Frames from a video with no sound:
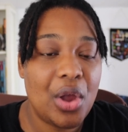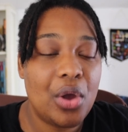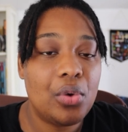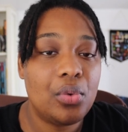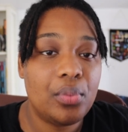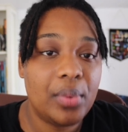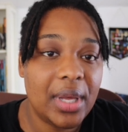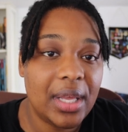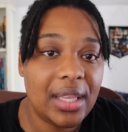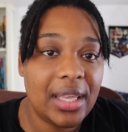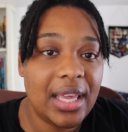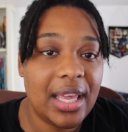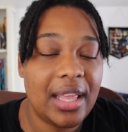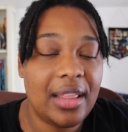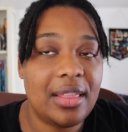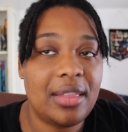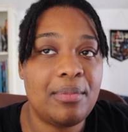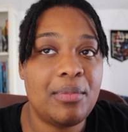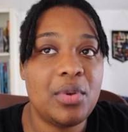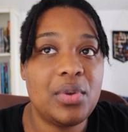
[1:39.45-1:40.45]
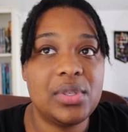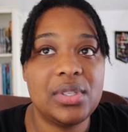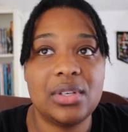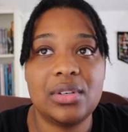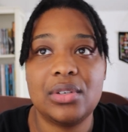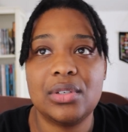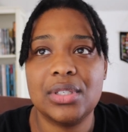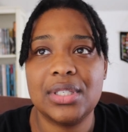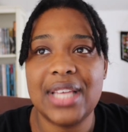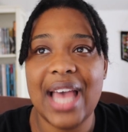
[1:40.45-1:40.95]
Really, the
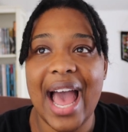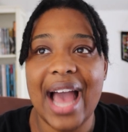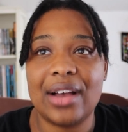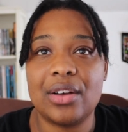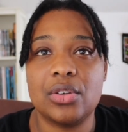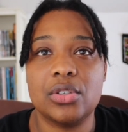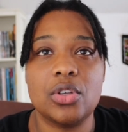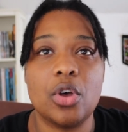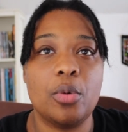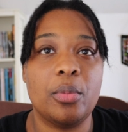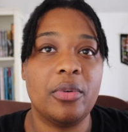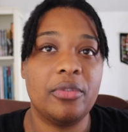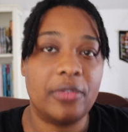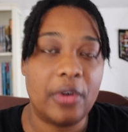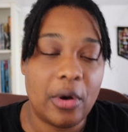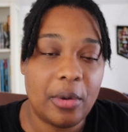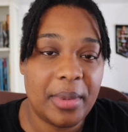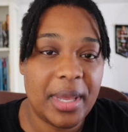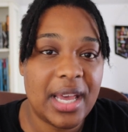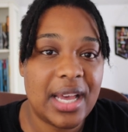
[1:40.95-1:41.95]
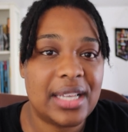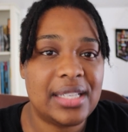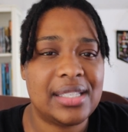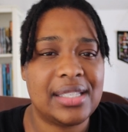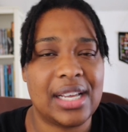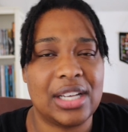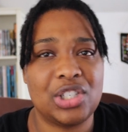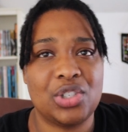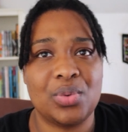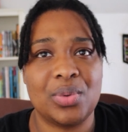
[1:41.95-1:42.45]
musical tackles homophobia,
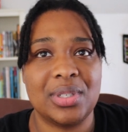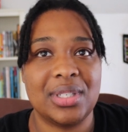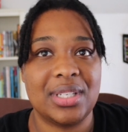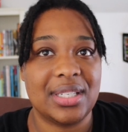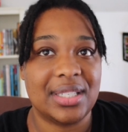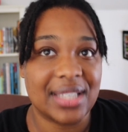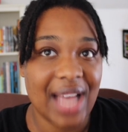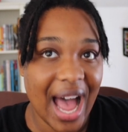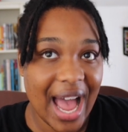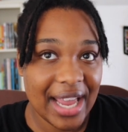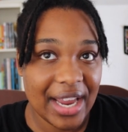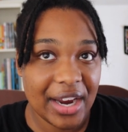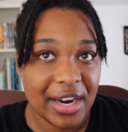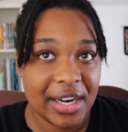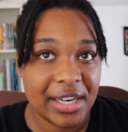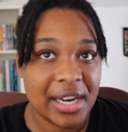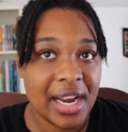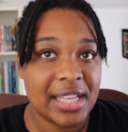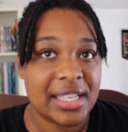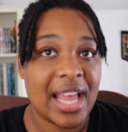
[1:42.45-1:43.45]
sexual desire,